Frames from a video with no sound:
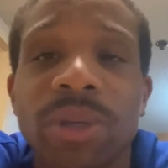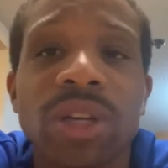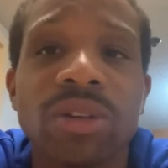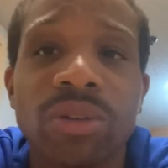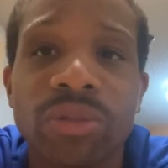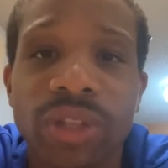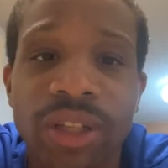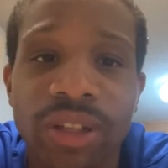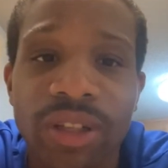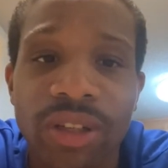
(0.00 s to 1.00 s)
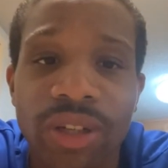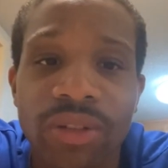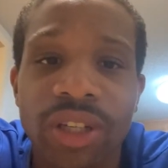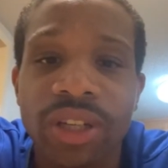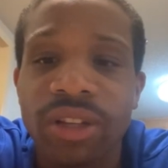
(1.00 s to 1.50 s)
but they know they need the
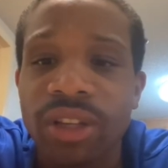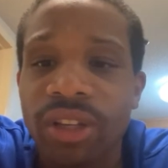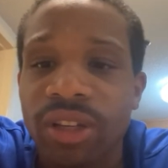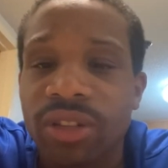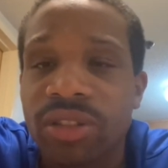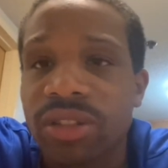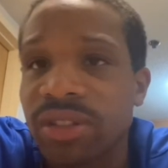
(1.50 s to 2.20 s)
internet because